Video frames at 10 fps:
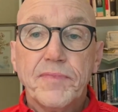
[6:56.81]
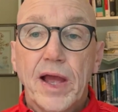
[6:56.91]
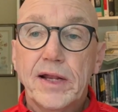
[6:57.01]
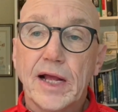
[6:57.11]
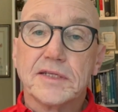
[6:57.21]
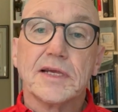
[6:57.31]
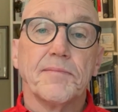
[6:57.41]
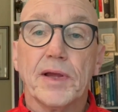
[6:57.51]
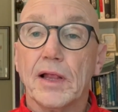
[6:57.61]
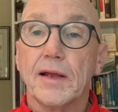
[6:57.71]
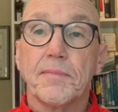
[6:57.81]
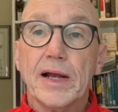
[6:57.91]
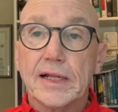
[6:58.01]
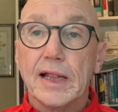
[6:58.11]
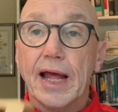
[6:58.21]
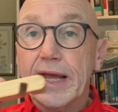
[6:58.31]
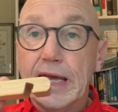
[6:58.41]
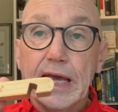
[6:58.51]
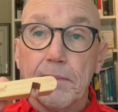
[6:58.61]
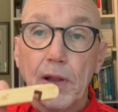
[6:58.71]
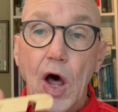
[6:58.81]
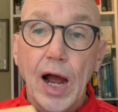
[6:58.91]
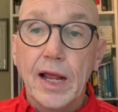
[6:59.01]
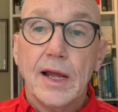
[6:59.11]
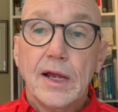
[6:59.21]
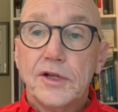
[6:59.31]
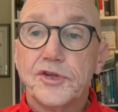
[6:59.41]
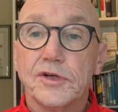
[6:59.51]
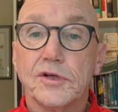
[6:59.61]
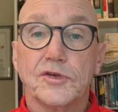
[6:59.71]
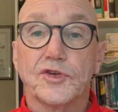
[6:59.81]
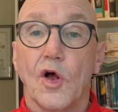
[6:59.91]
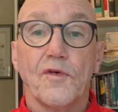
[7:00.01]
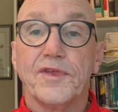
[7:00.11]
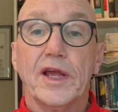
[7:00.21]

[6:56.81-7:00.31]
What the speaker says: And get something like my little IKEA block to solve the